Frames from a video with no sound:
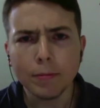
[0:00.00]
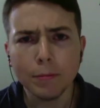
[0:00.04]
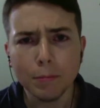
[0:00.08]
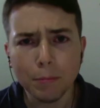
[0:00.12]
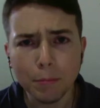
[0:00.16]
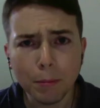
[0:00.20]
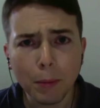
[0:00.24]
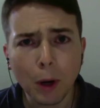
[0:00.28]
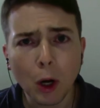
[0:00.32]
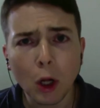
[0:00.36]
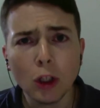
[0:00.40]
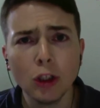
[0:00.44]

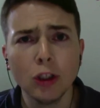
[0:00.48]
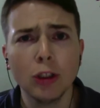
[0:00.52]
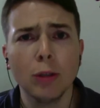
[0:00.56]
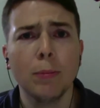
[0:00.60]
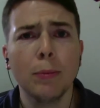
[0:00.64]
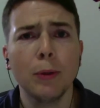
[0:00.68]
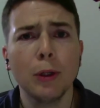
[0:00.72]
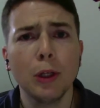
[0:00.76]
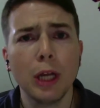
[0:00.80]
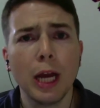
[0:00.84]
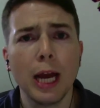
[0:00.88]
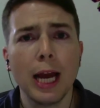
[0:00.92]

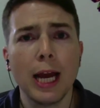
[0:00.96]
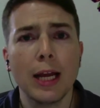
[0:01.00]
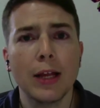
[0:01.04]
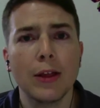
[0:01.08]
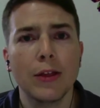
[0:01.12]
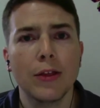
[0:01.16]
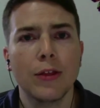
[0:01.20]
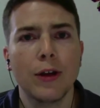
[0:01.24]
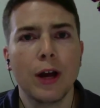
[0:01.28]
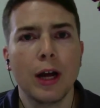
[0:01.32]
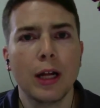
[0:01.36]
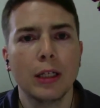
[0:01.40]
multiple
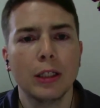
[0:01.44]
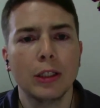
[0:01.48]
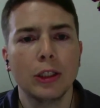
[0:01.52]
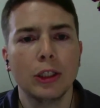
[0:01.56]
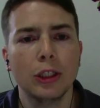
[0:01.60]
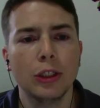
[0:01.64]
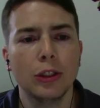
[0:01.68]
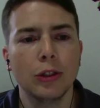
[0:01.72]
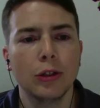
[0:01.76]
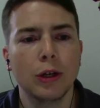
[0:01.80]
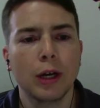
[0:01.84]
anthologies.